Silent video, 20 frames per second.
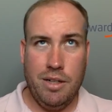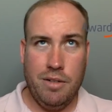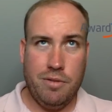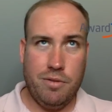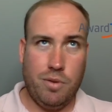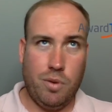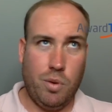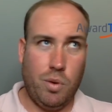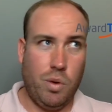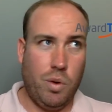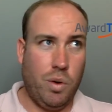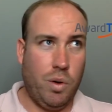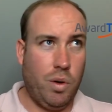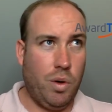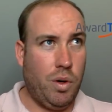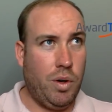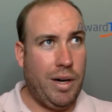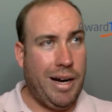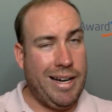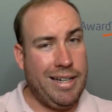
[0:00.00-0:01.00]

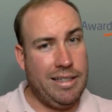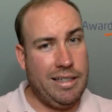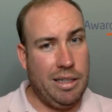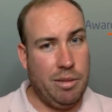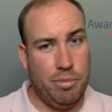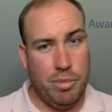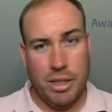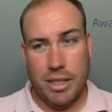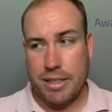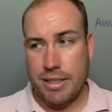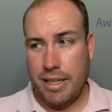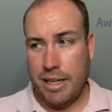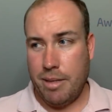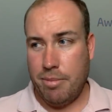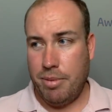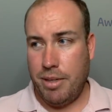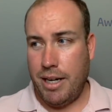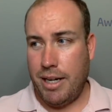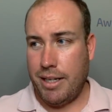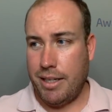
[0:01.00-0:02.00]
for $18
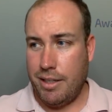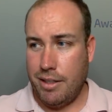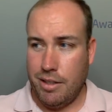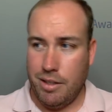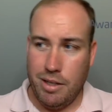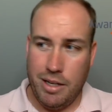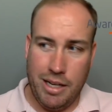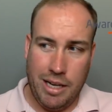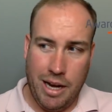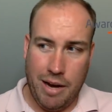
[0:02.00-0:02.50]
out of pocket.